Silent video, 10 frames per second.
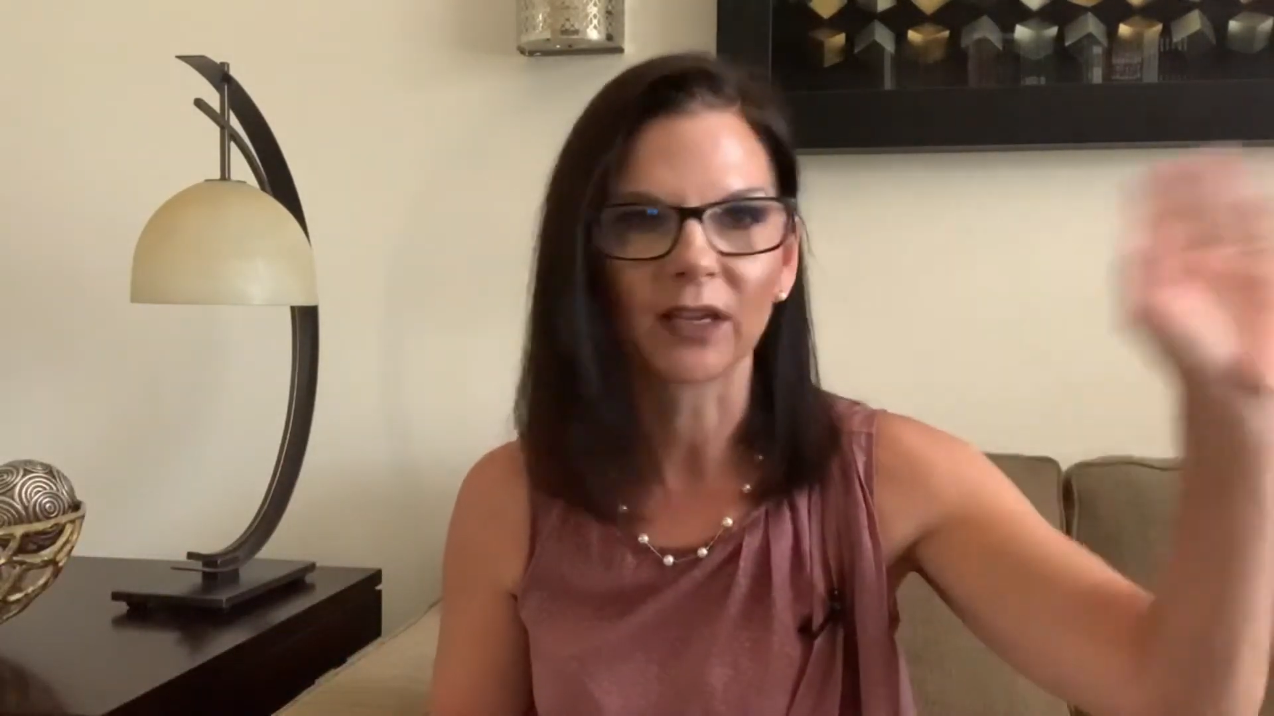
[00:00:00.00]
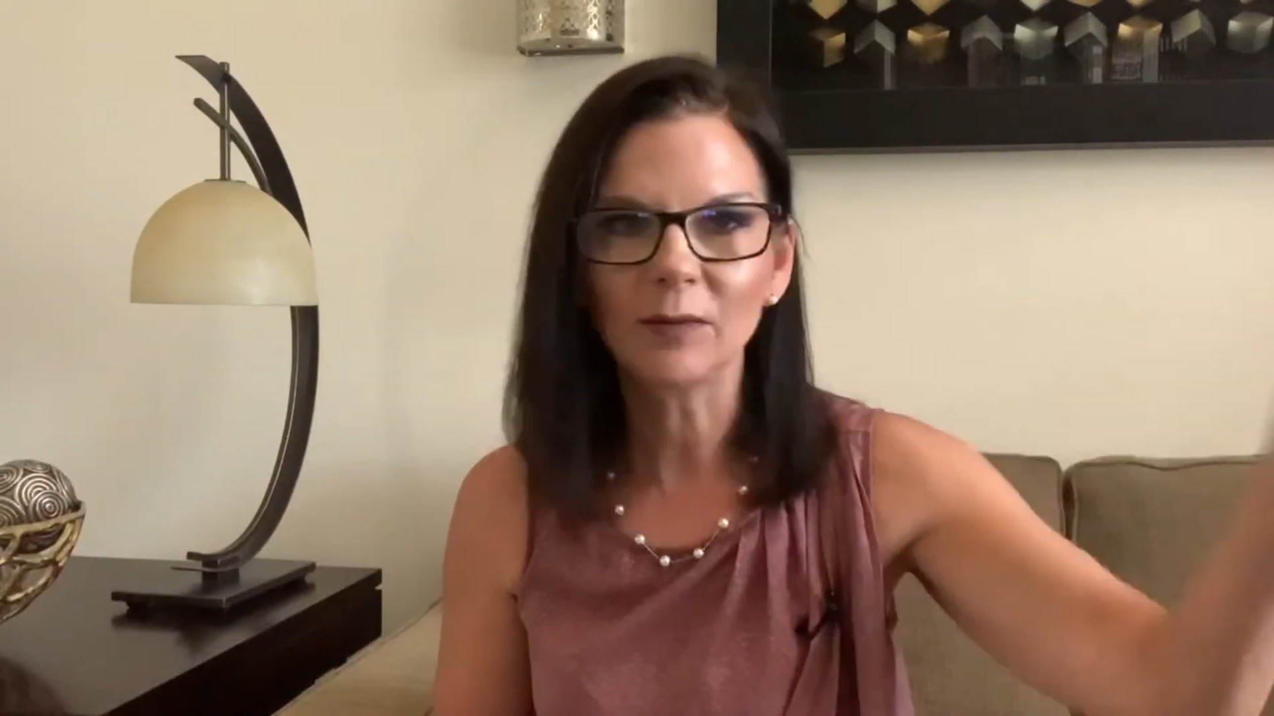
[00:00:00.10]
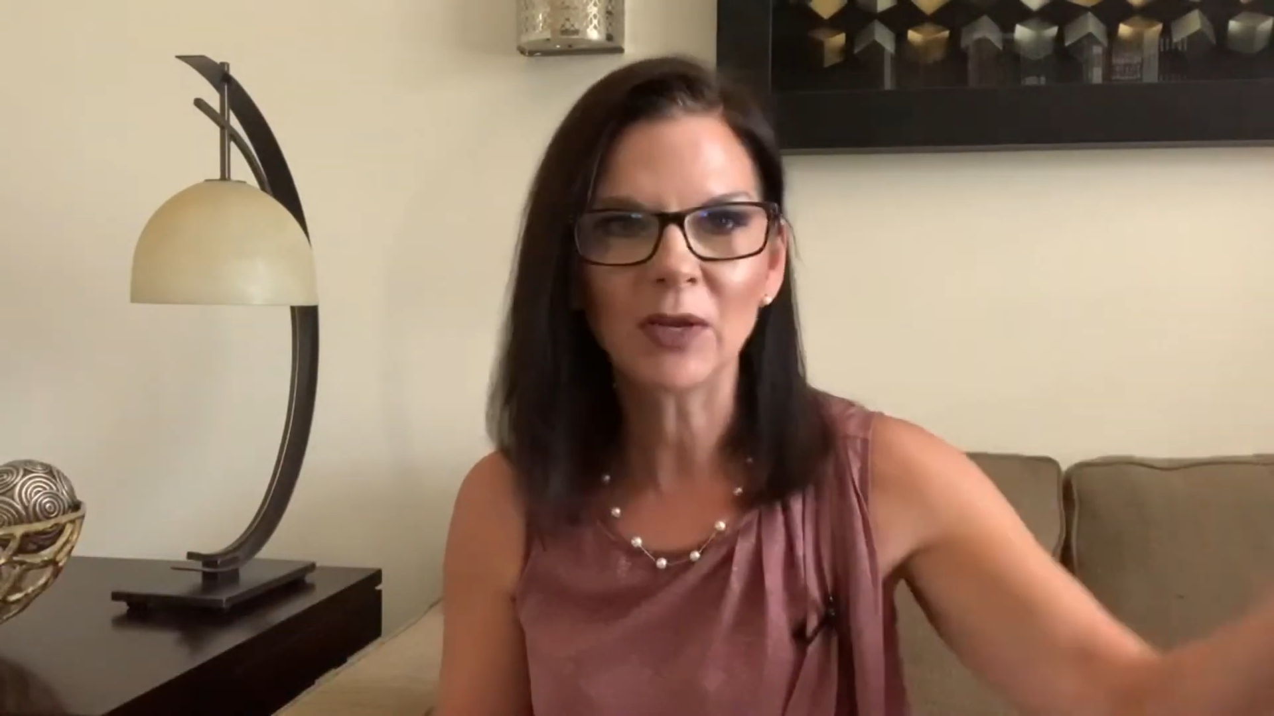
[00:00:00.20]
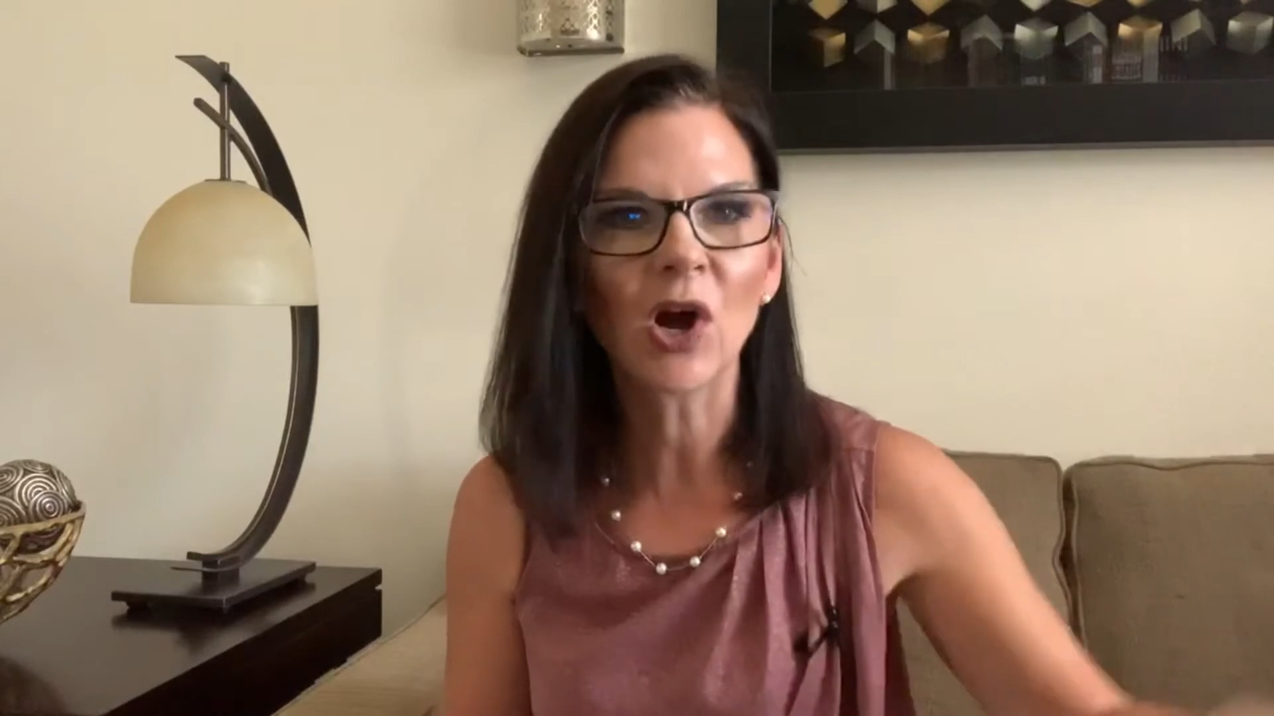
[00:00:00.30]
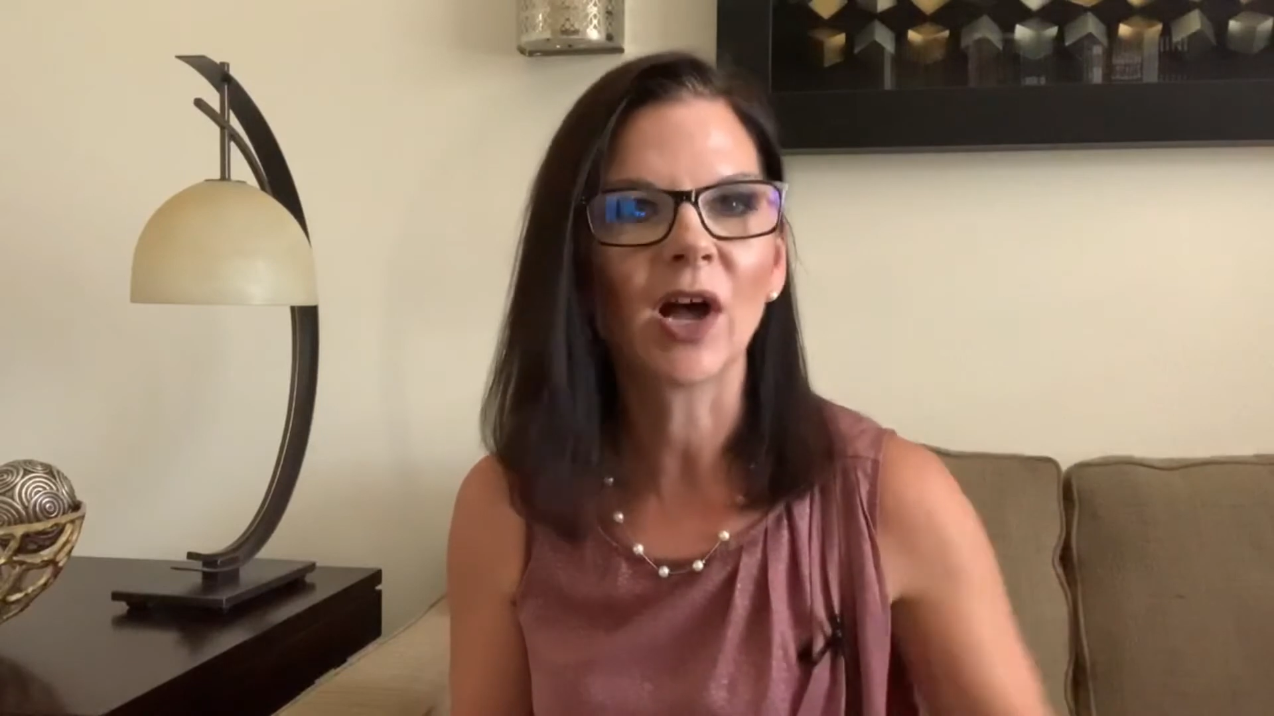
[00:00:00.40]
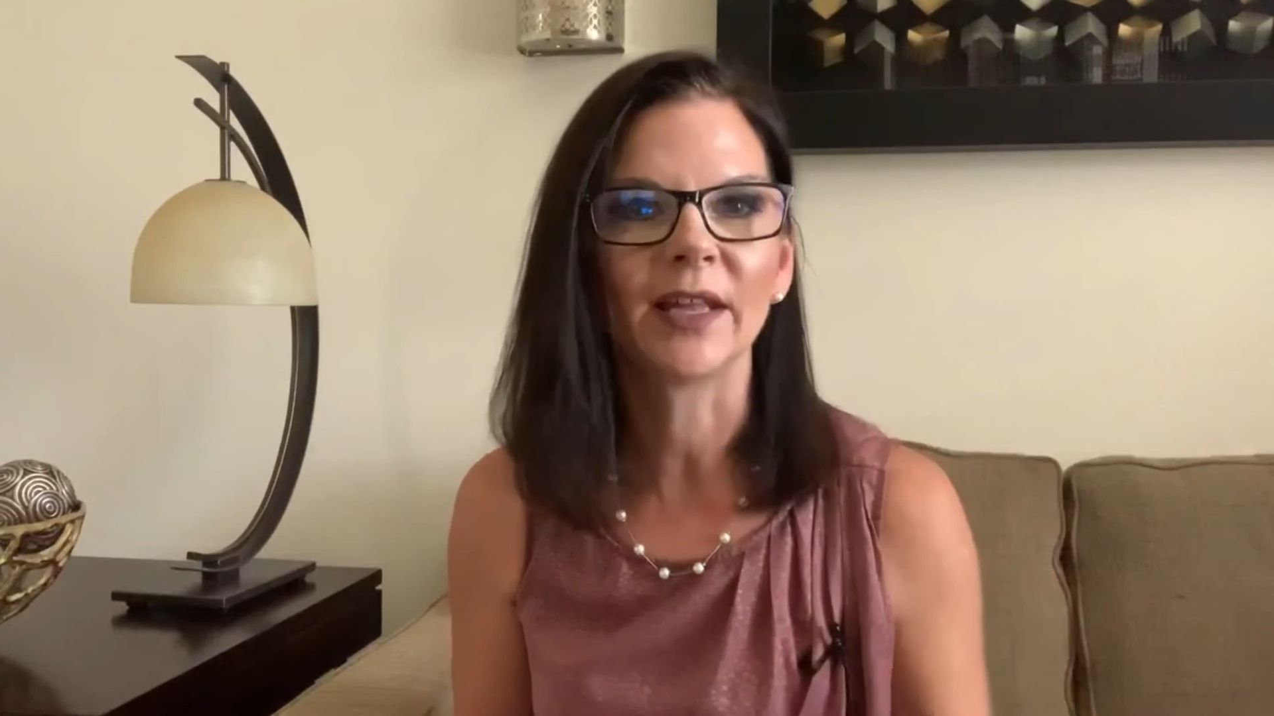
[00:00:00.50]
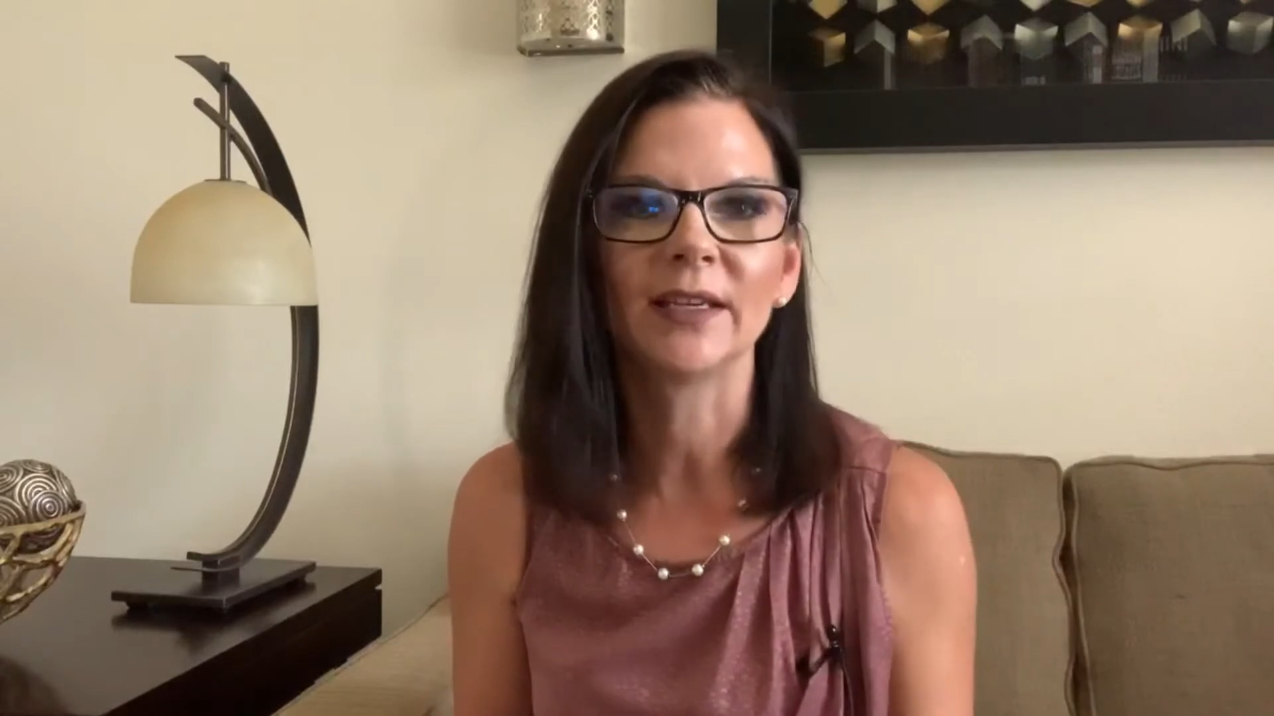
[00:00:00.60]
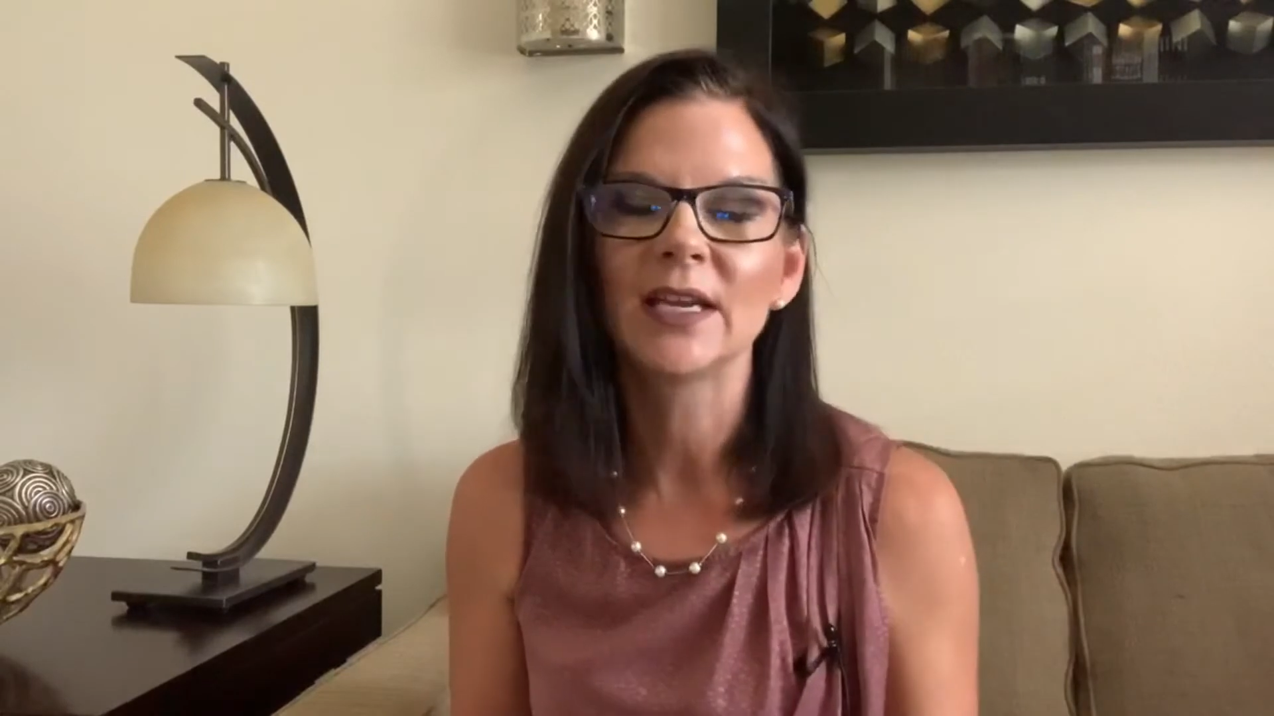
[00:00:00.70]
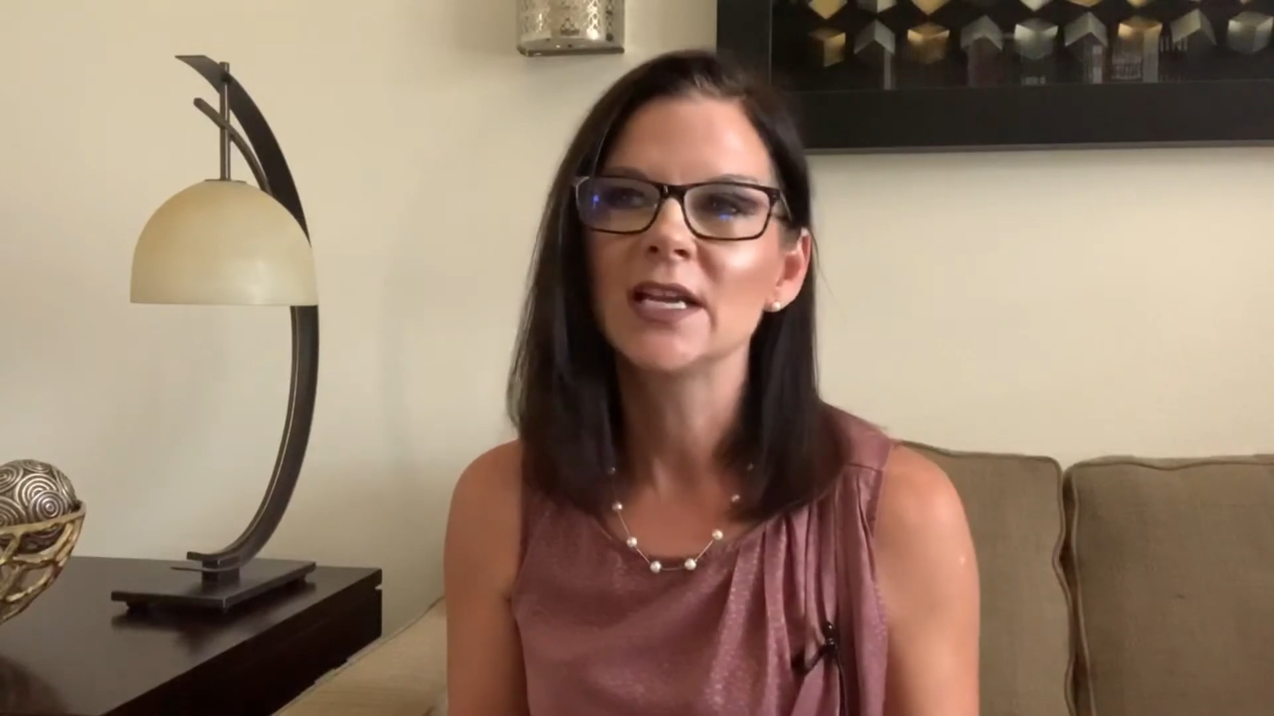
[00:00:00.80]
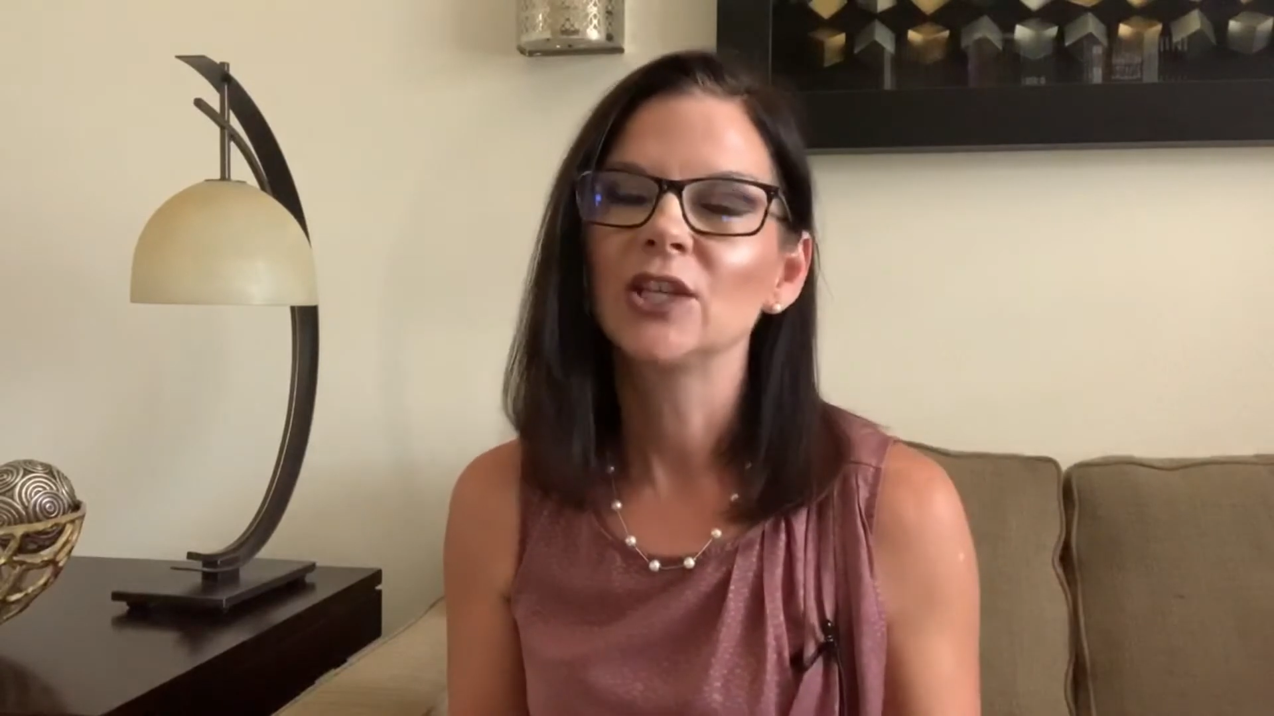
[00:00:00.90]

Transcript: he'd be gone,